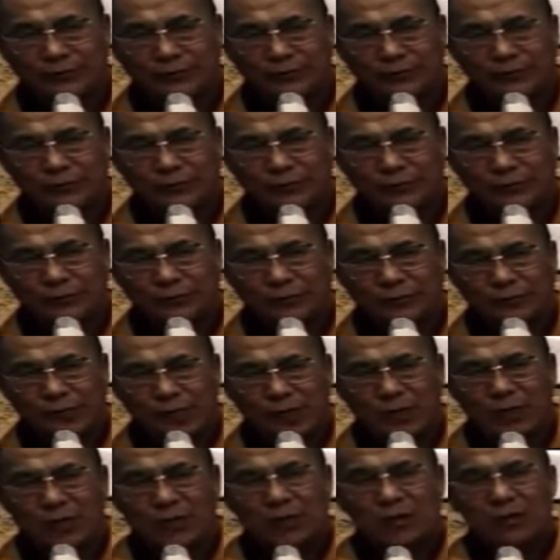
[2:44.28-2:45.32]

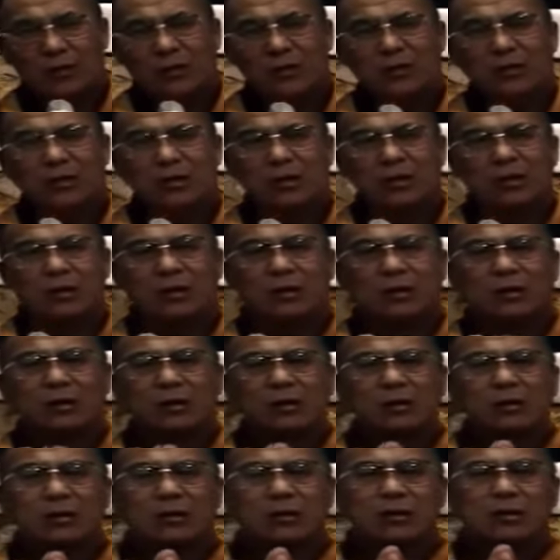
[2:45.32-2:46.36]

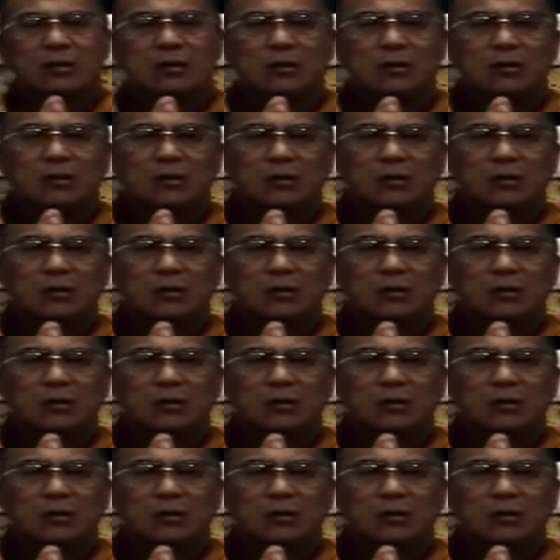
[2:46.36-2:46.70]
Nobody speaks.